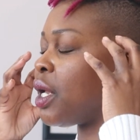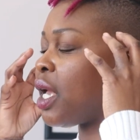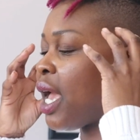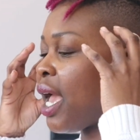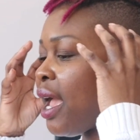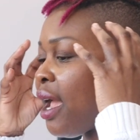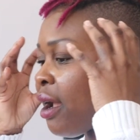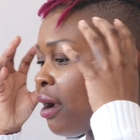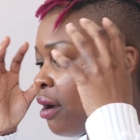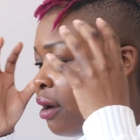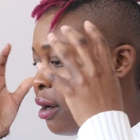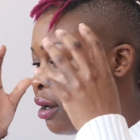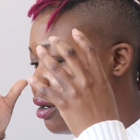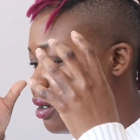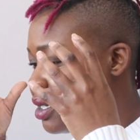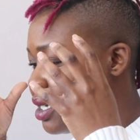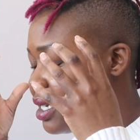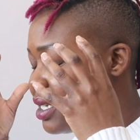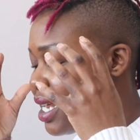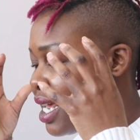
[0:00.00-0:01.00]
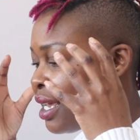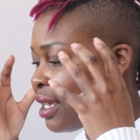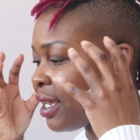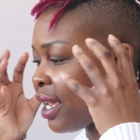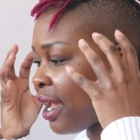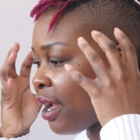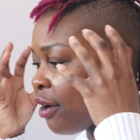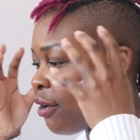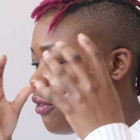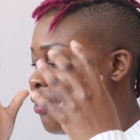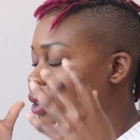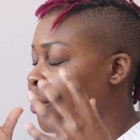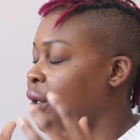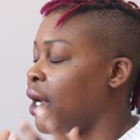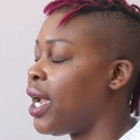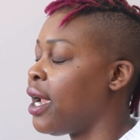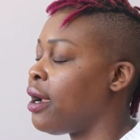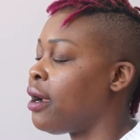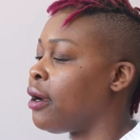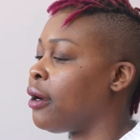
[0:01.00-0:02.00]
take care of their
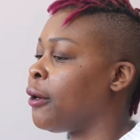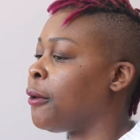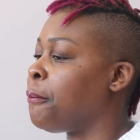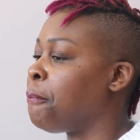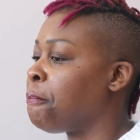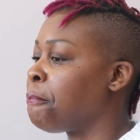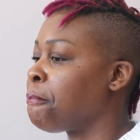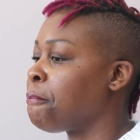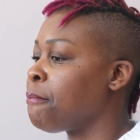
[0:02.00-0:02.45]
hair.